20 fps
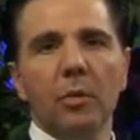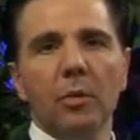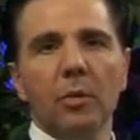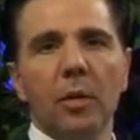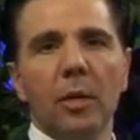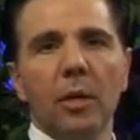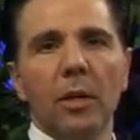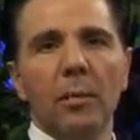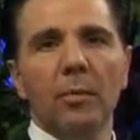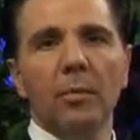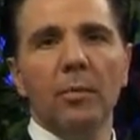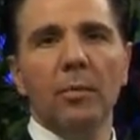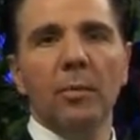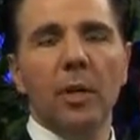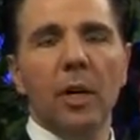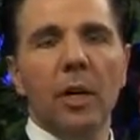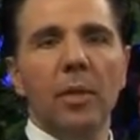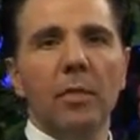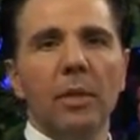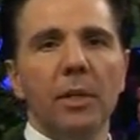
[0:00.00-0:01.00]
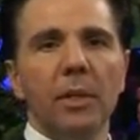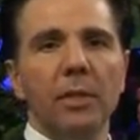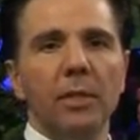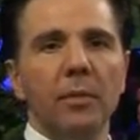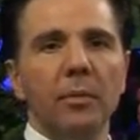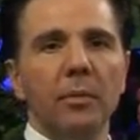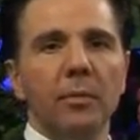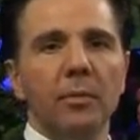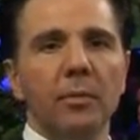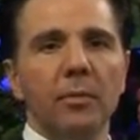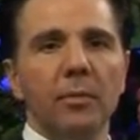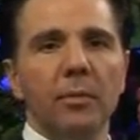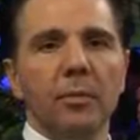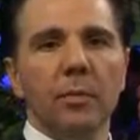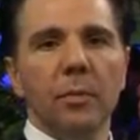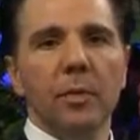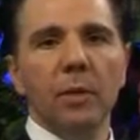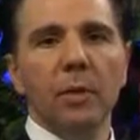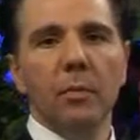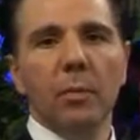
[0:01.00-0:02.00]
to Darwinism,
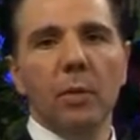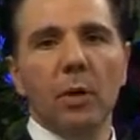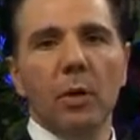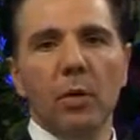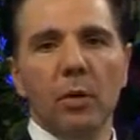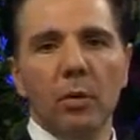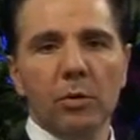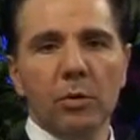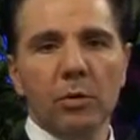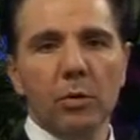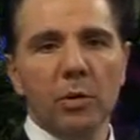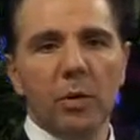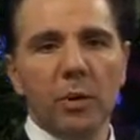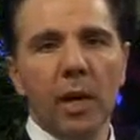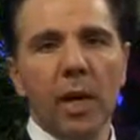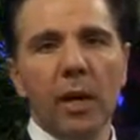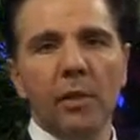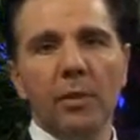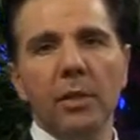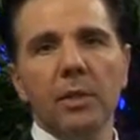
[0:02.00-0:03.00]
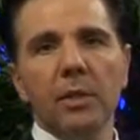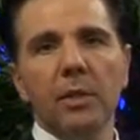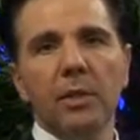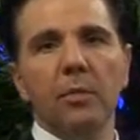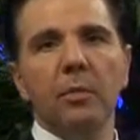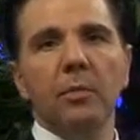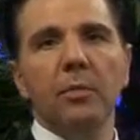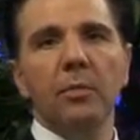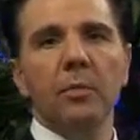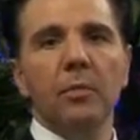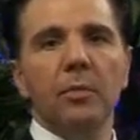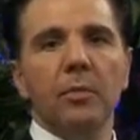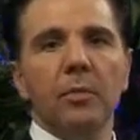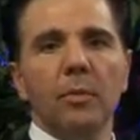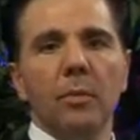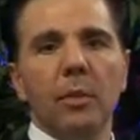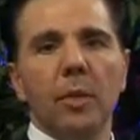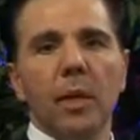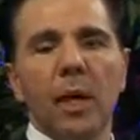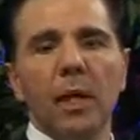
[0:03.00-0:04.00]
because Darwinism
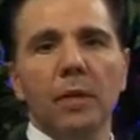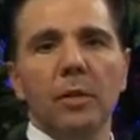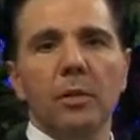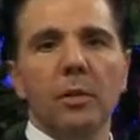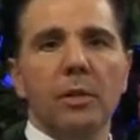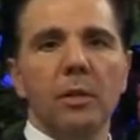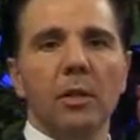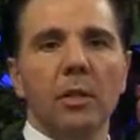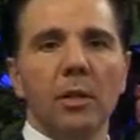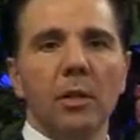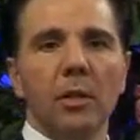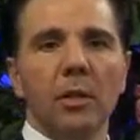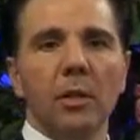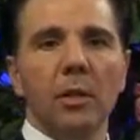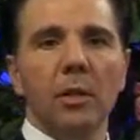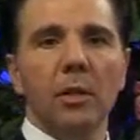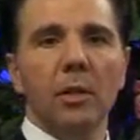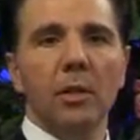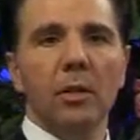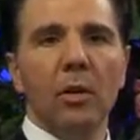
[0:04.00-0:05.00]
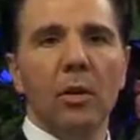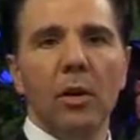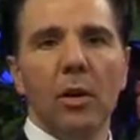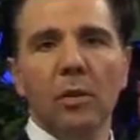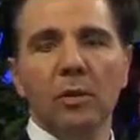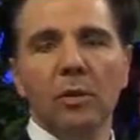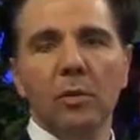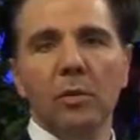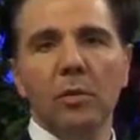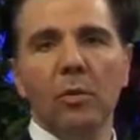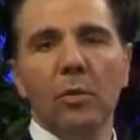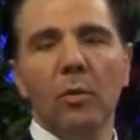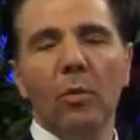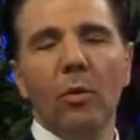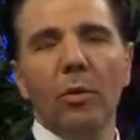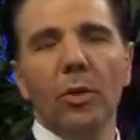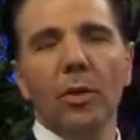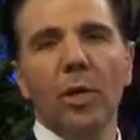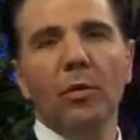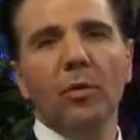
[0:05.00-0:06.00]
has caused
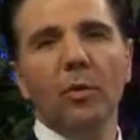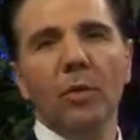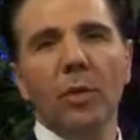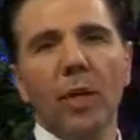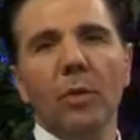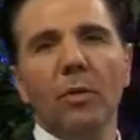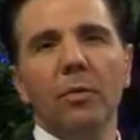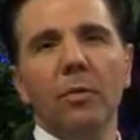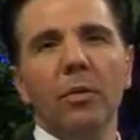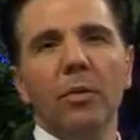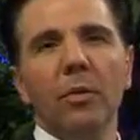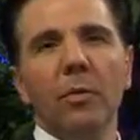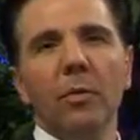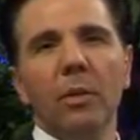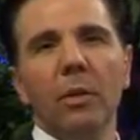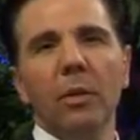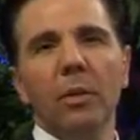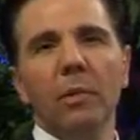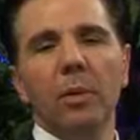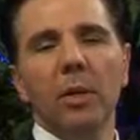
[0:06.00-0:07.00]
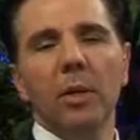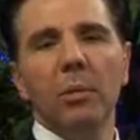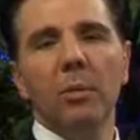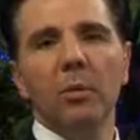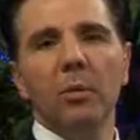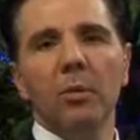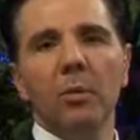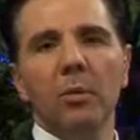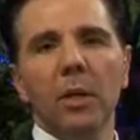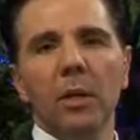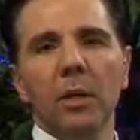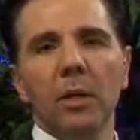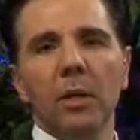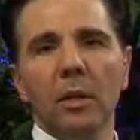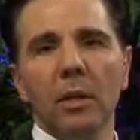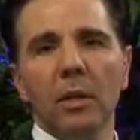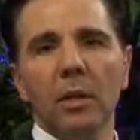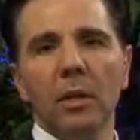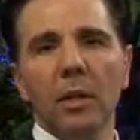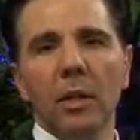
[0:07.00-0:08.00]
more than 350 million people to be
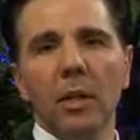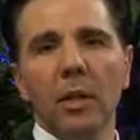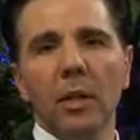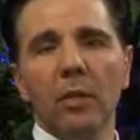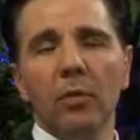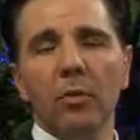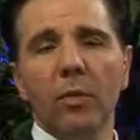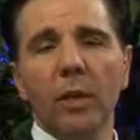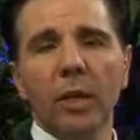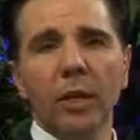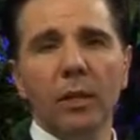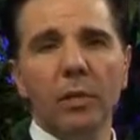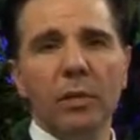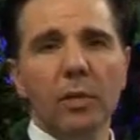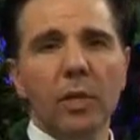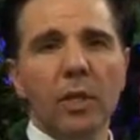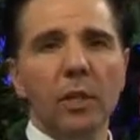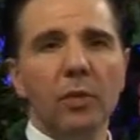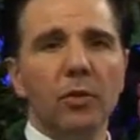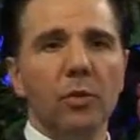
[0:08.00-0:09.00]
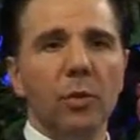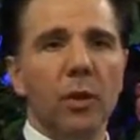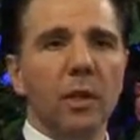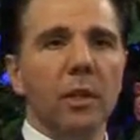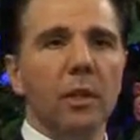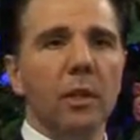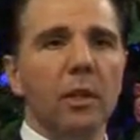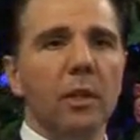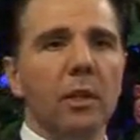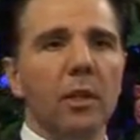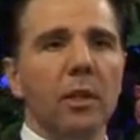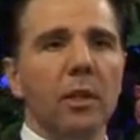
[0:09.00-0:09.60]
killed in the 20th century.